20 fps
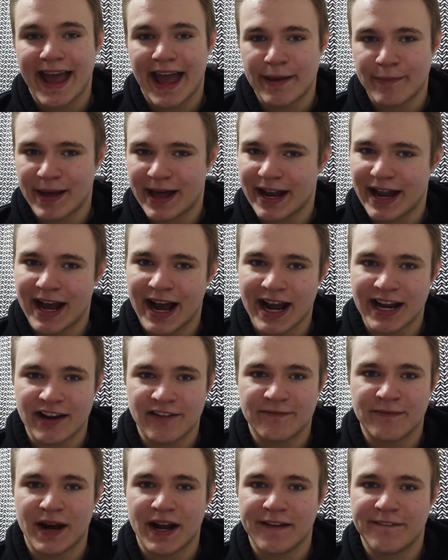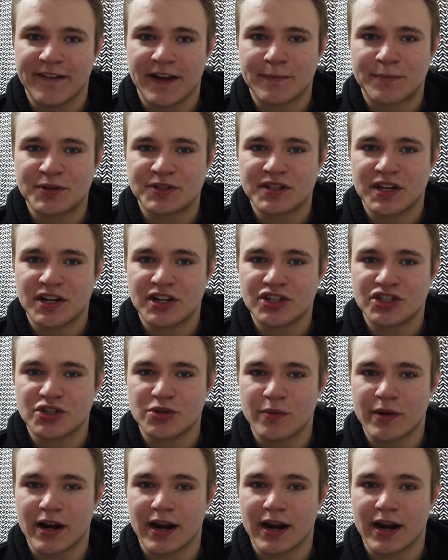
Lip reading: am I at a high enough body fat percentage to